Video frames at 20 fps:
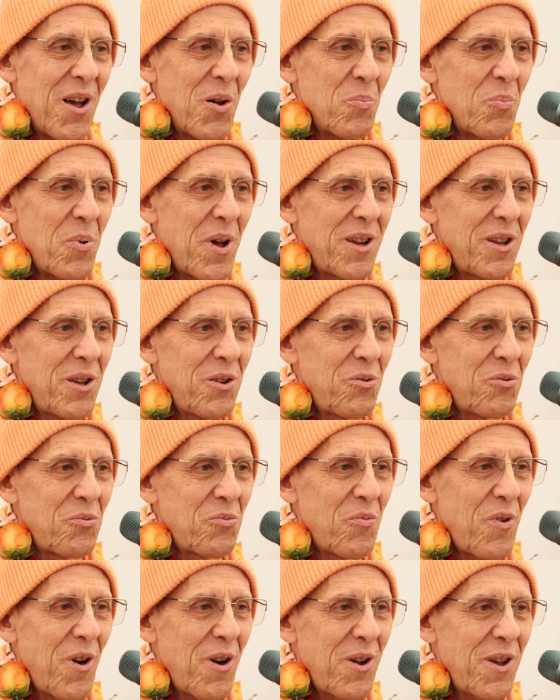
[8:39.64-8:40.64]
But he's
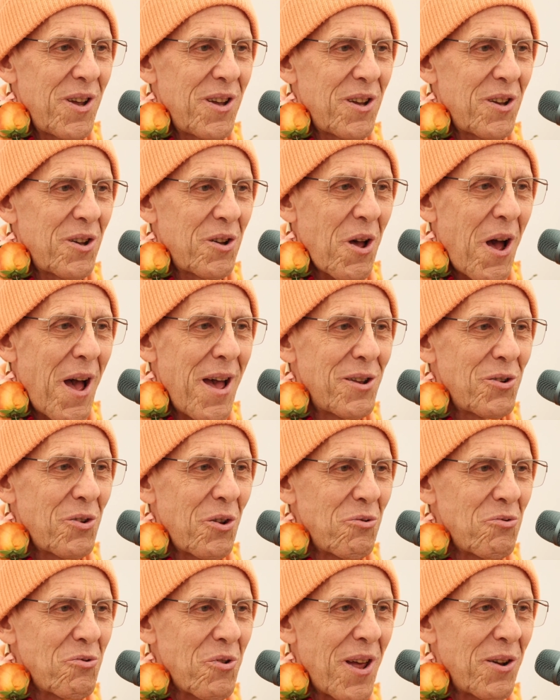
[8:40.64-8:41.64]
very kind
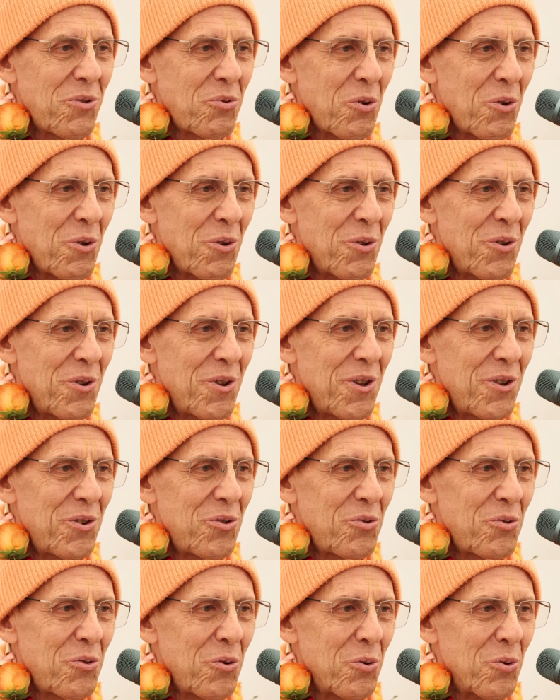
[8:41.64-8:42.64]
and gentle
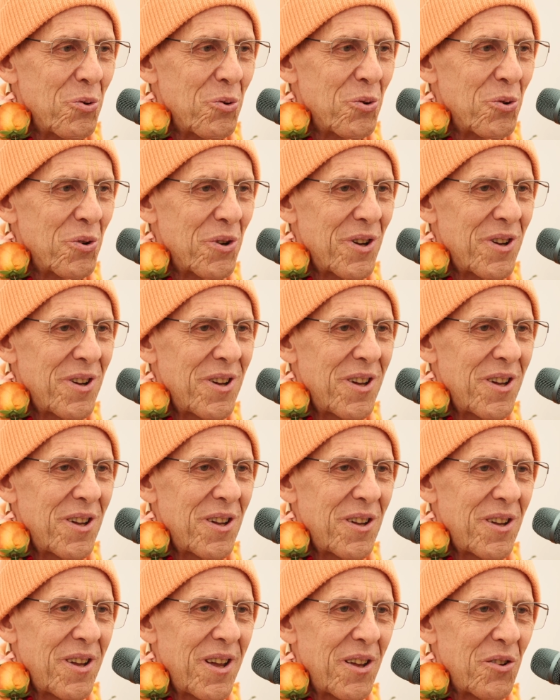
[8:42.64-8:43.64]
to
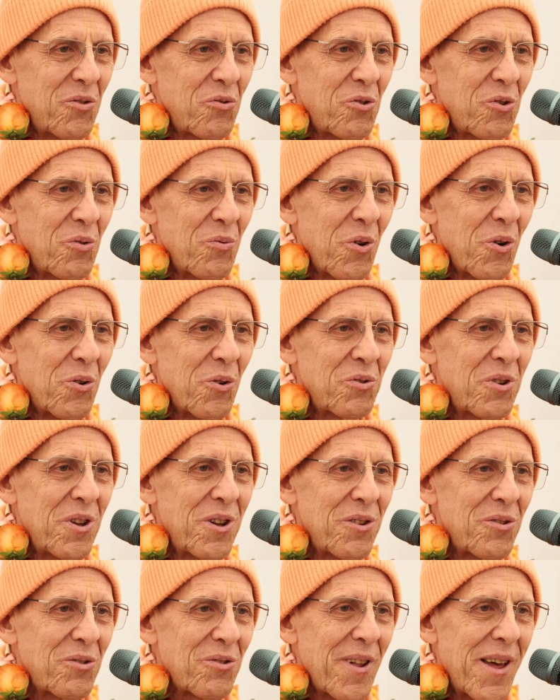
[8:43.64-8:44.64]
his
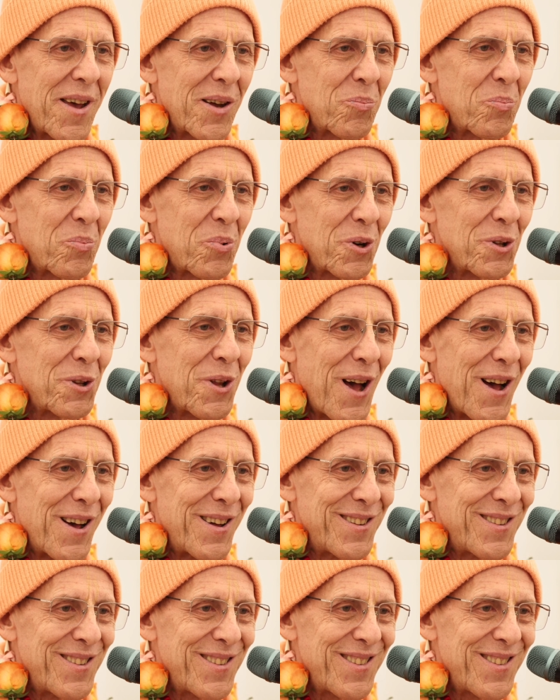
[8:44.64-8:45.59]
devotees like Prahlad.